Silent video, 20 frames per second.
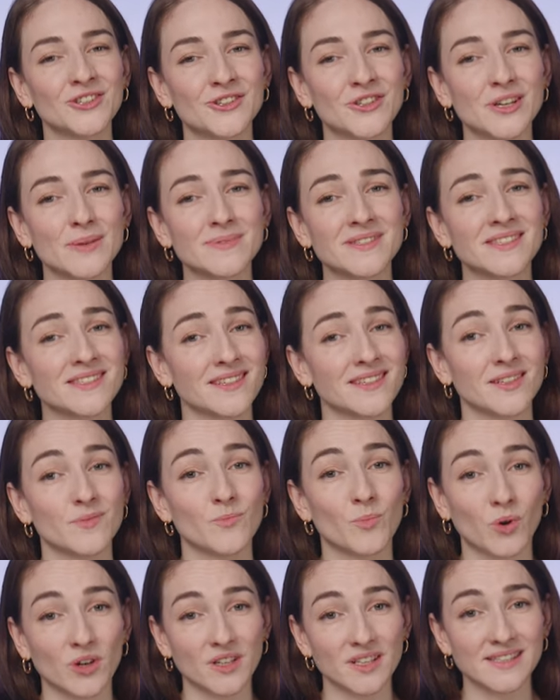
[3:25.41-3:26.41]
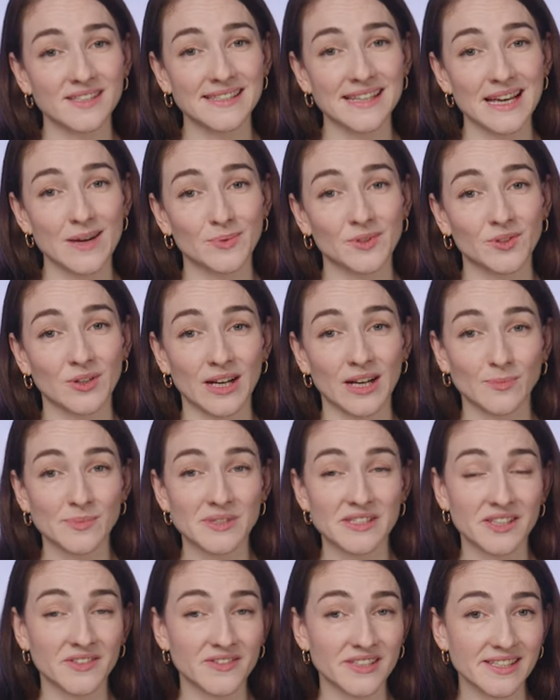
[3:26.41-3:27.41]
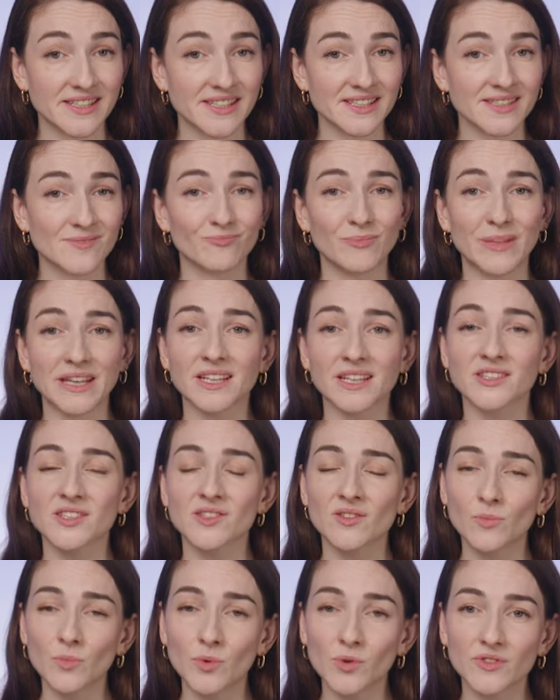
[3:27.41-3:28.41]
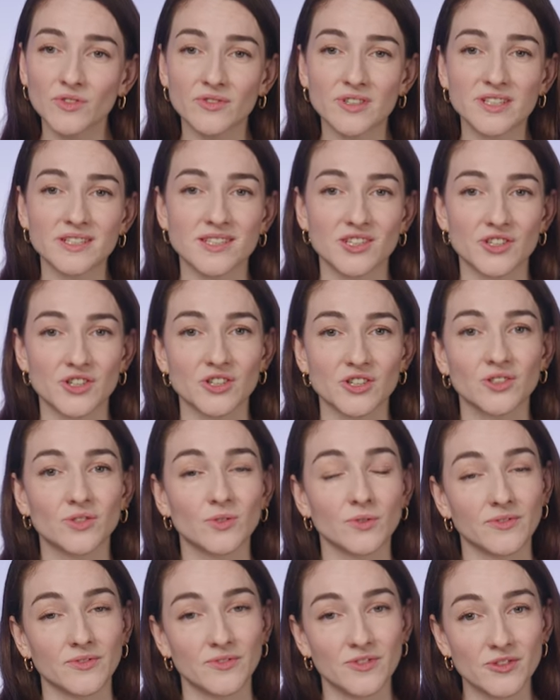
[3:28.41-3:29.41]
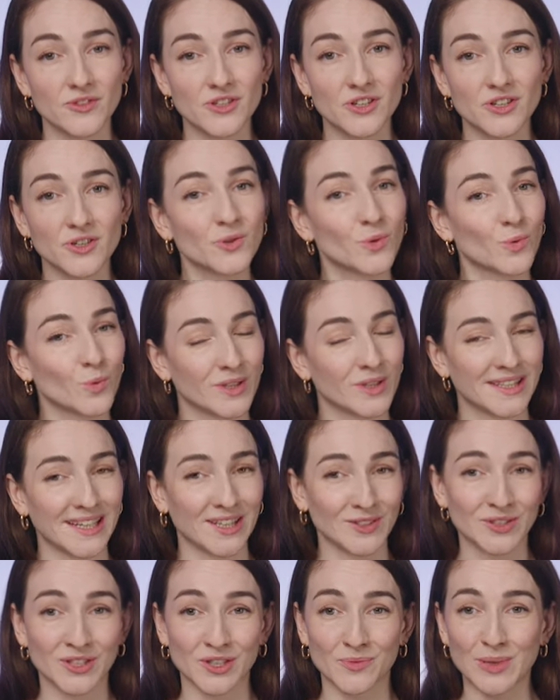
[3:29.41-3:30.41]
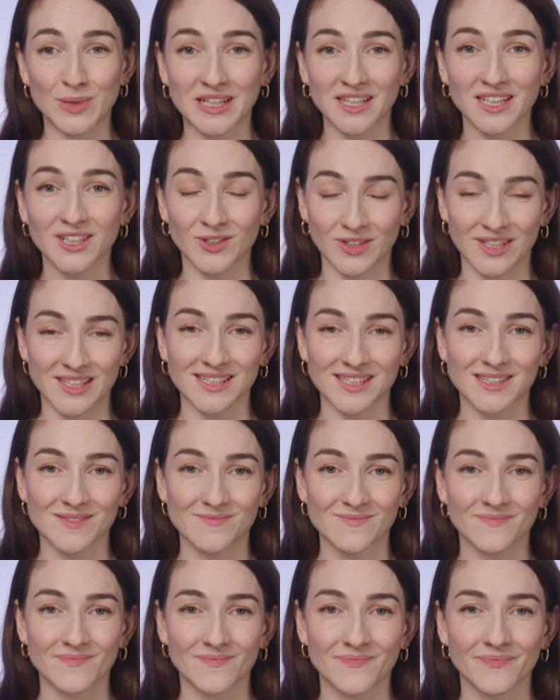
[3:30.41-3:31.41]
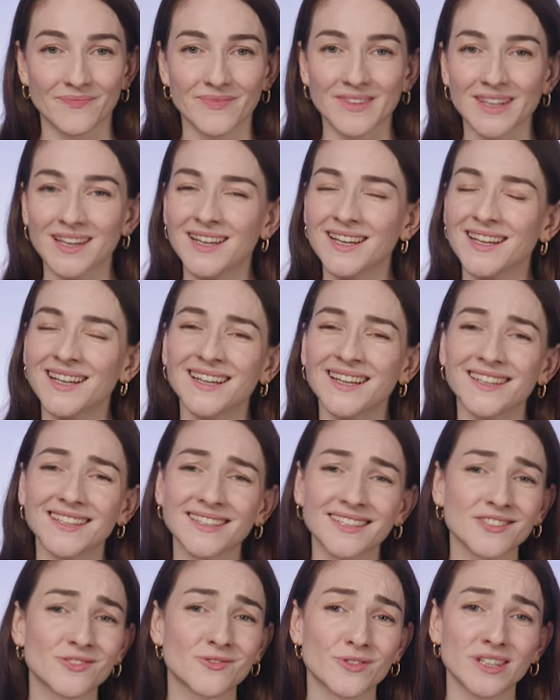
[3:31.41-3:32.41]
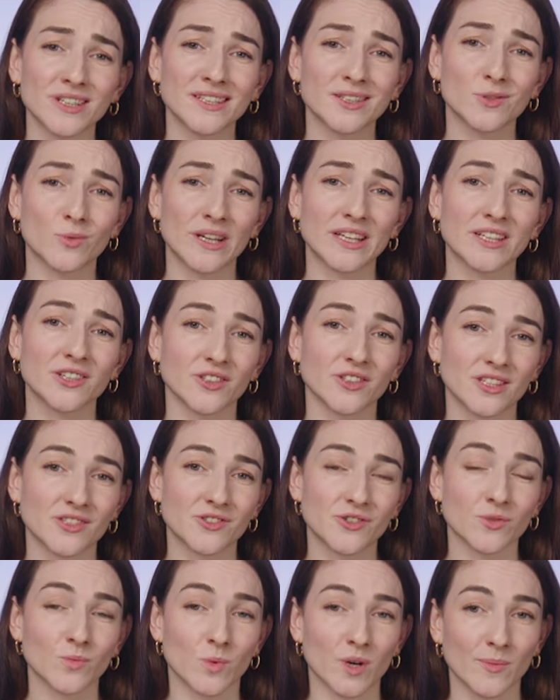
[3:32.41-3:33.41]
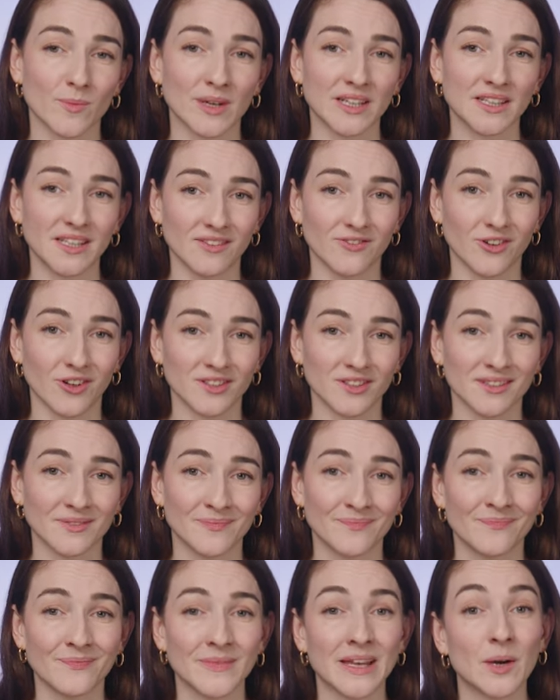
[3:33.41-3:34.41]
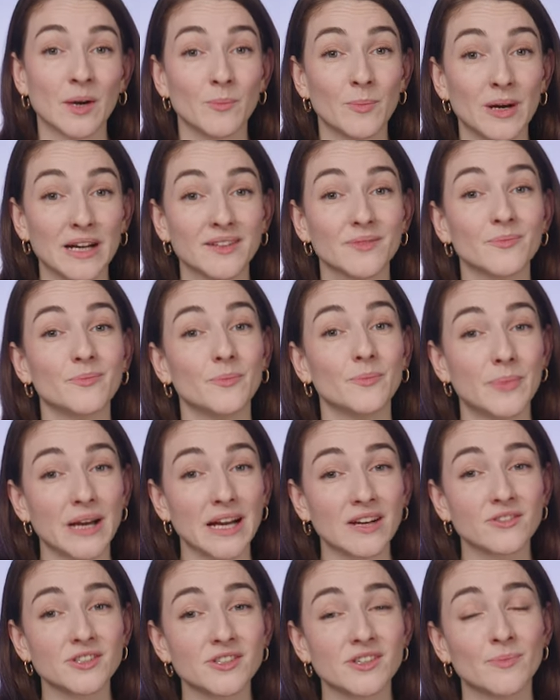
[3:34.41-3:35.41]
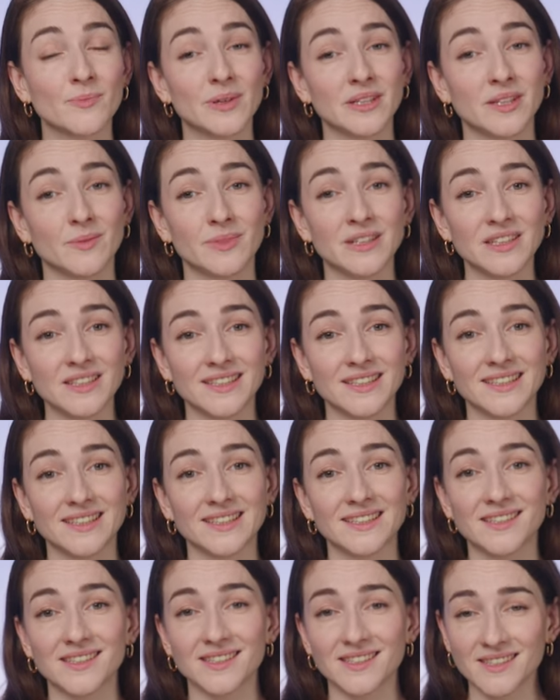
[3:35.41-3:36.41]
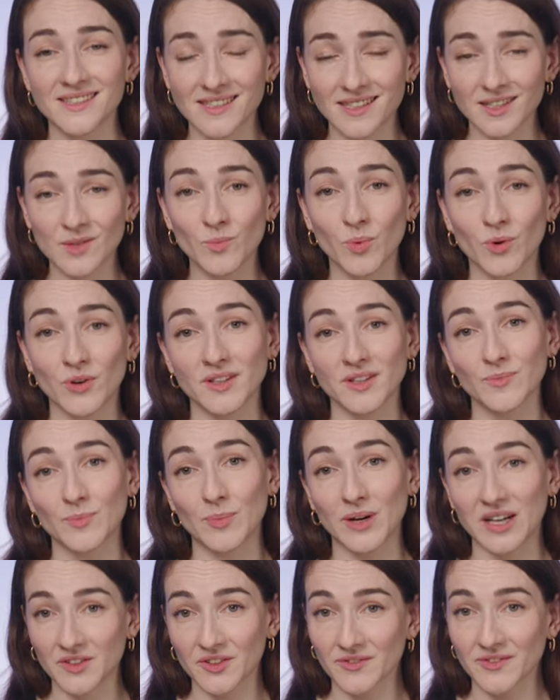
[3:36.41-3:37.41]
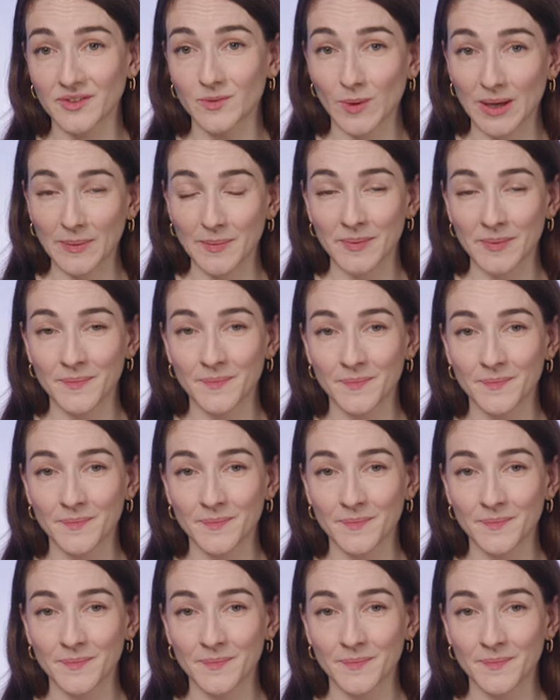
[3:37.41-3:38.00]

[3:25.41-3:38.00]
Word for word: Chips is an important step to help services make a smooth transition to a future without third-party cookies. It is really the way cookies should work by default. But backwards compatibility is an important part of the web.